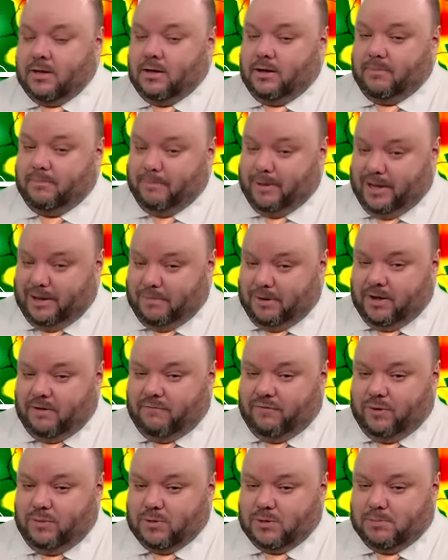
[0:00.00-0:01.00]
of maybe a
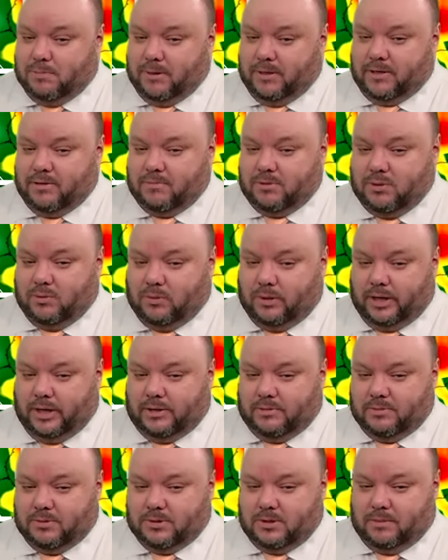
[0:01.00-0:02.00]
few spin up
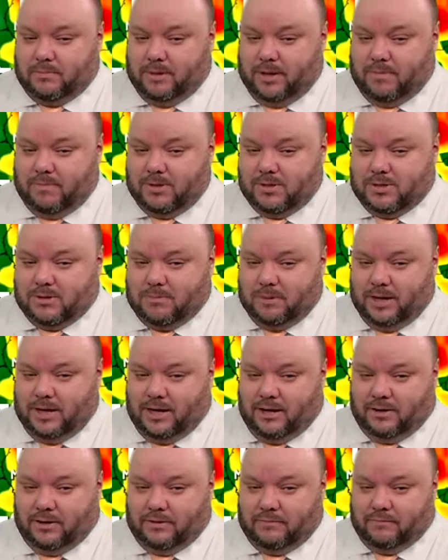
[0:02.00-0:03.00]
tornadoes and maybe some
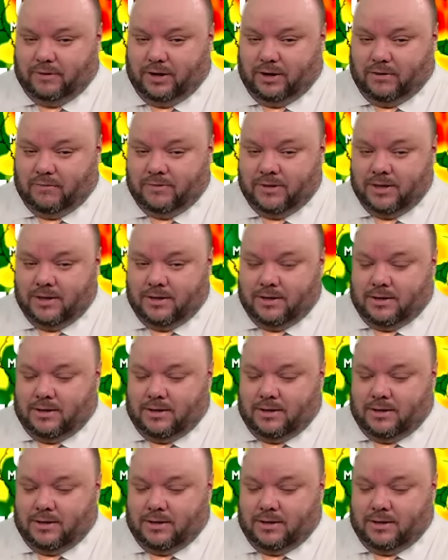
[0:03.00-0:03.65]
hail involved.